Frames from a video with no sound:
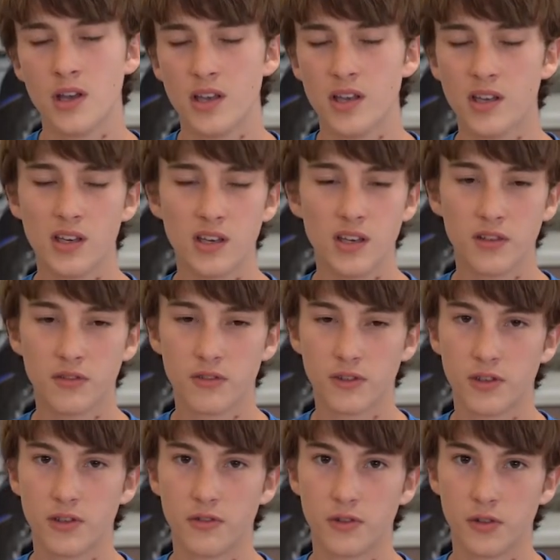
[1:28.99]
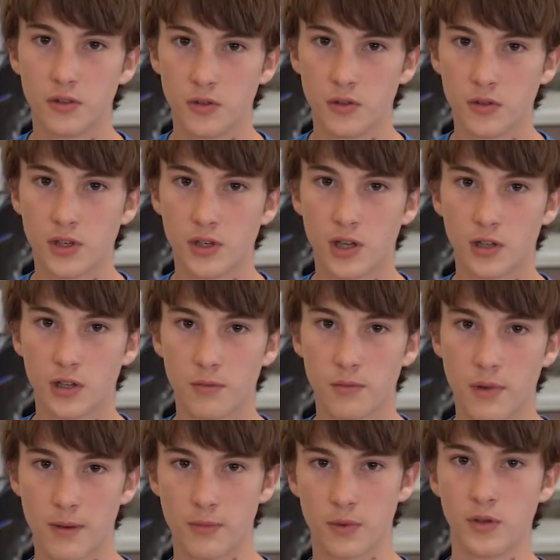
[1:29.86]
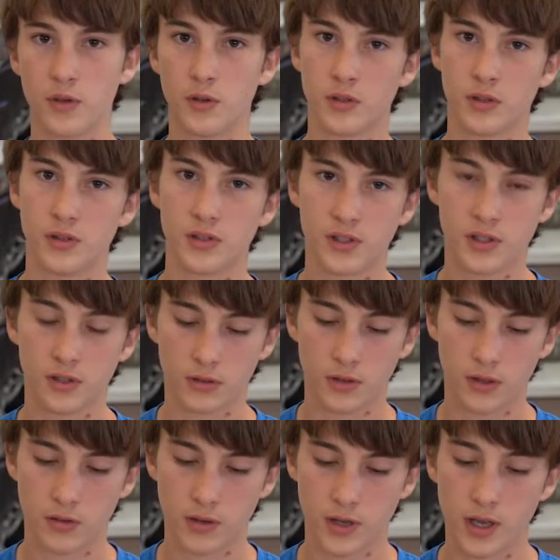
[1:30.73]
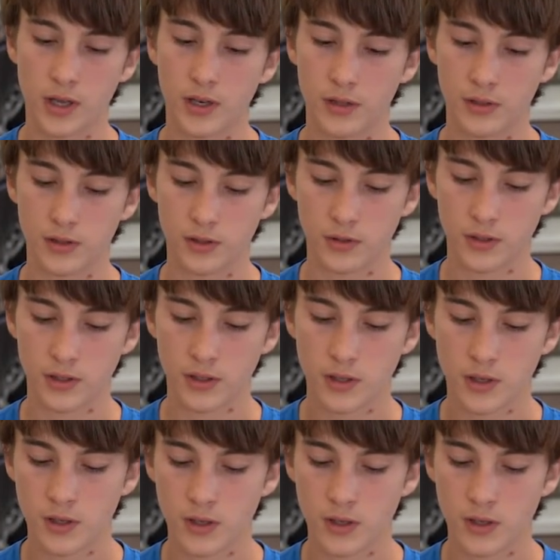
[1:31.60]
And even if you use colored paper, you can still go ahead and do it.